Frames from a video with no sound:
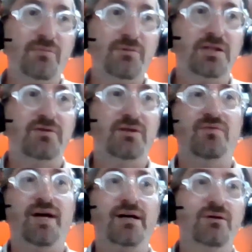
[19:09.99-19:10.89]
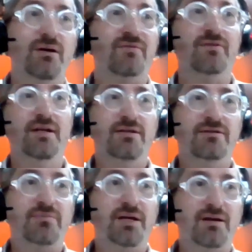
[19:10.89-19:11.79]
I'm just giving you the value of
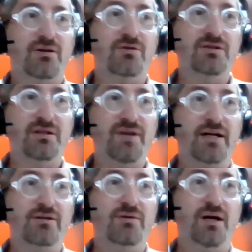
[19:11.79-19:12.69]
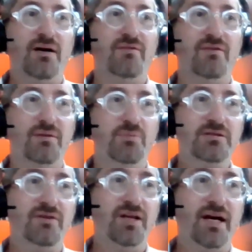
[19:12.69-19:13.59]
something or close to the value of the
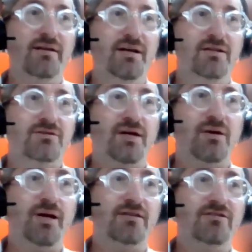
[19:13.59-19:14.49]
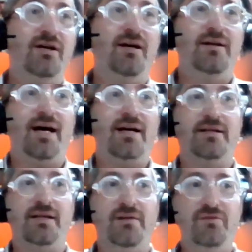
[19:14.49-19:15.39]
piece of land. So that way it's not
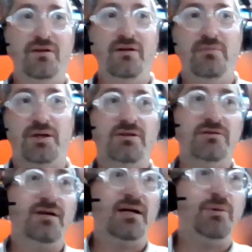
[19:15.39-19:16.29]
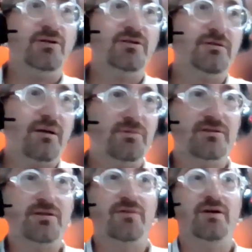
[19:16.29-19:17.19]
a gift, but it's also not a purchase. I'm
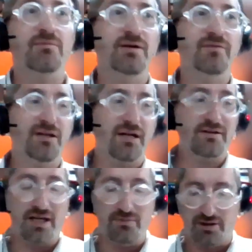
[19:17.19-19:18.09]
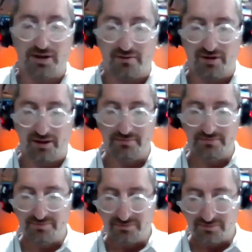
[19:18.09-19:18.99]
leaving it on the table, kind of thing.